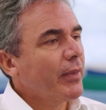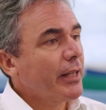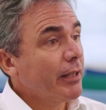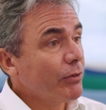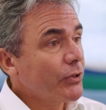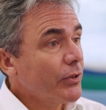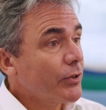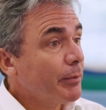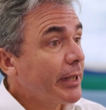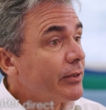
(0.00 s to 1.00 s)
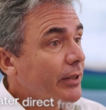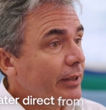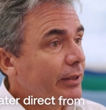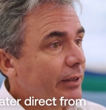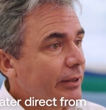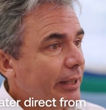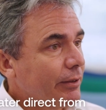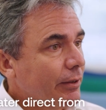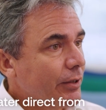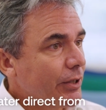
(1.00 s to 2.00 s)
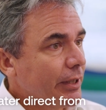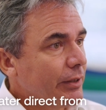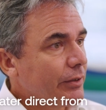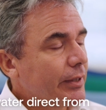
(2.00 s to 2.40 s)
There are also some exciting technologies